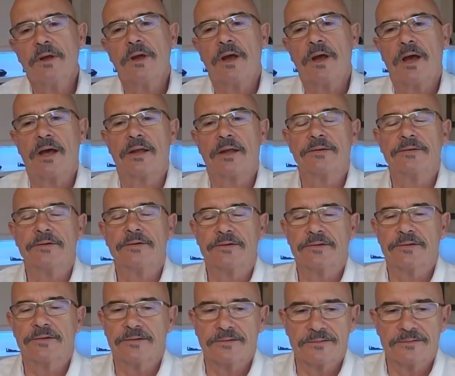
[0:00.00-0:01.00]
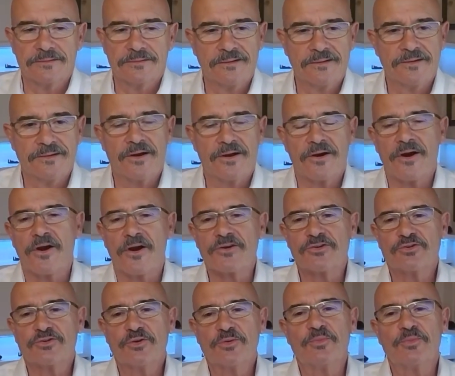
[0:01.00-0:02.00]
And there are
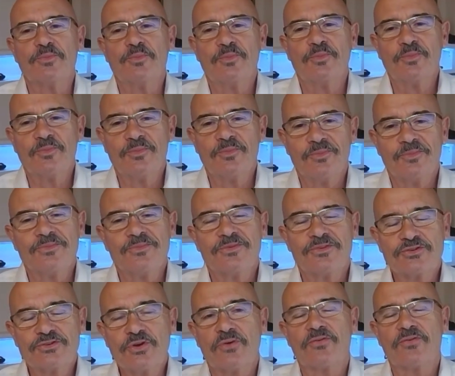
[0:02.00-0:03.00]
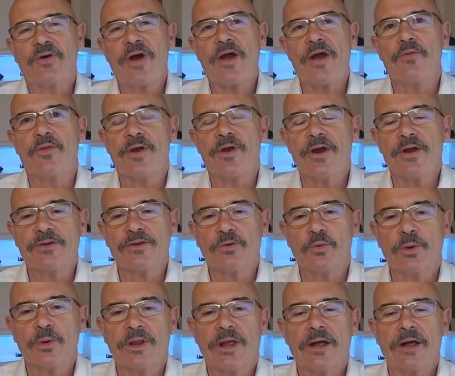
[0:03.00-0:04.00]
some stuff out there that
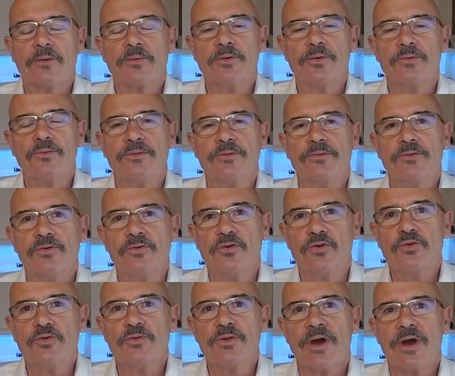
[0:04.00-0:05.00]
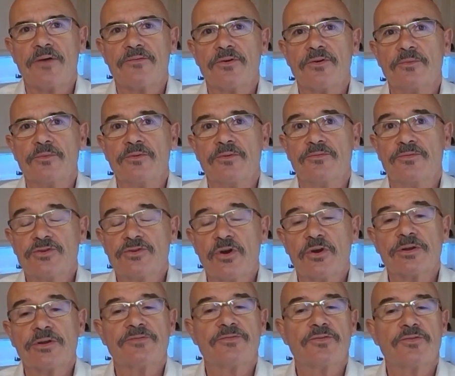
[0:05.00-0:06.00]
will help you do that,
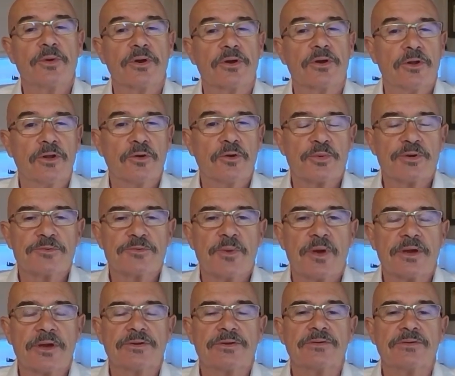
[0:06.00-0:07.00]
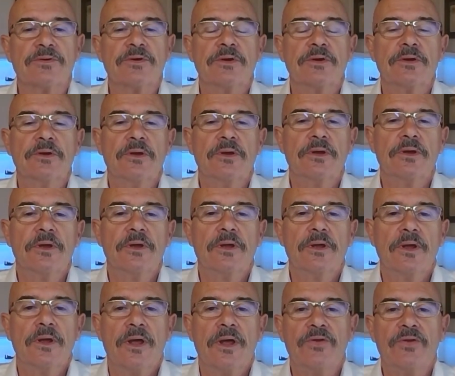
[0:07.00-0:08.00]
certainly from a color perspective.
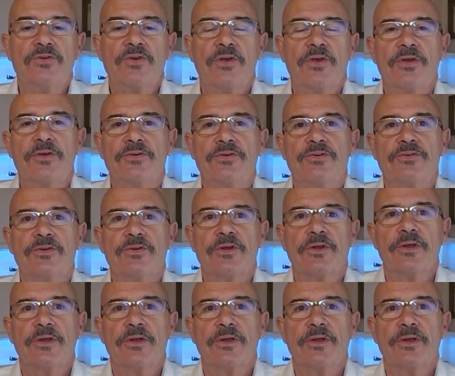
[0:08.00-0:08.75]
As